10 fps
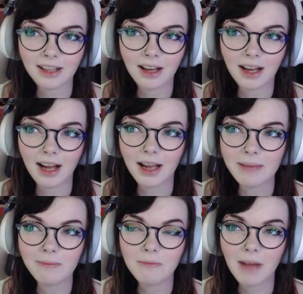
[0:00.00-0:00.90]

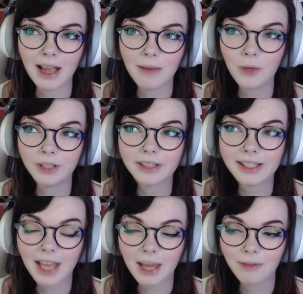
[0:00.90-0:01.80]
I will
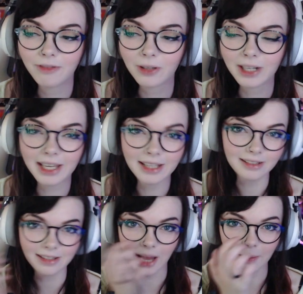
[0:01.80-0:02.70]
say before I get
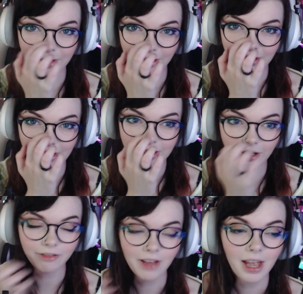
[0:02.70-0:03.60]
into the episodes and
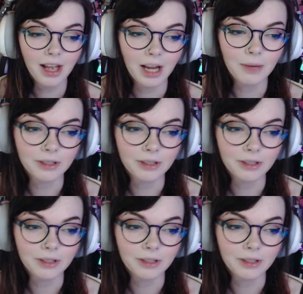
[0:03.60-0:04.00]
stuff, I will